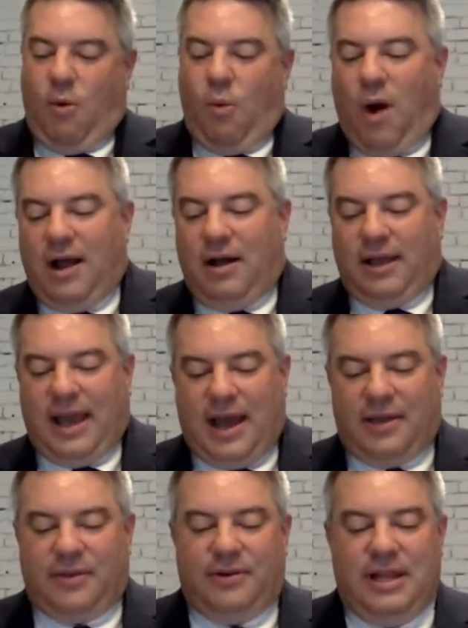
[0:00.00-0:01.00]
while
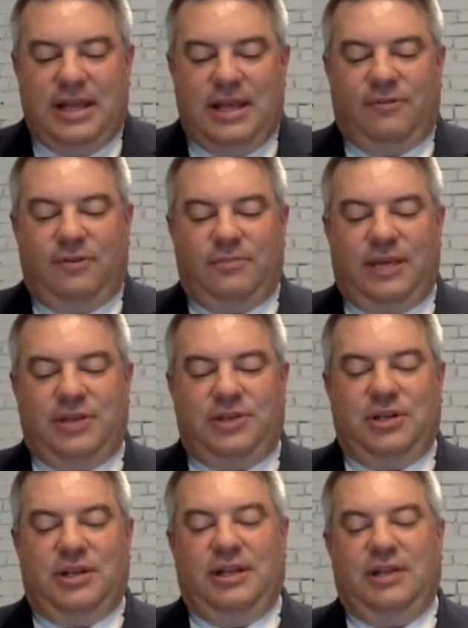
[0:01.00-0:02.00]
gathering the
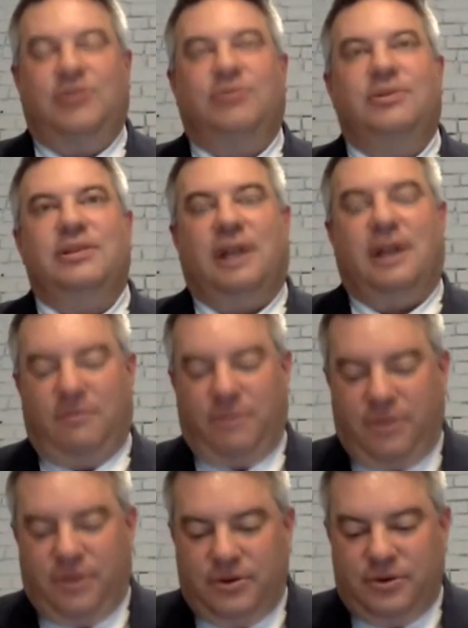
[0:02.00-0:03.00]
information needed to
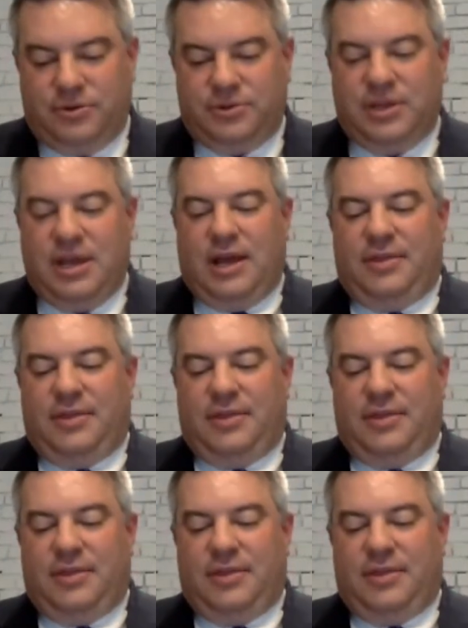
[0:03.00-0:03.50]
resolve those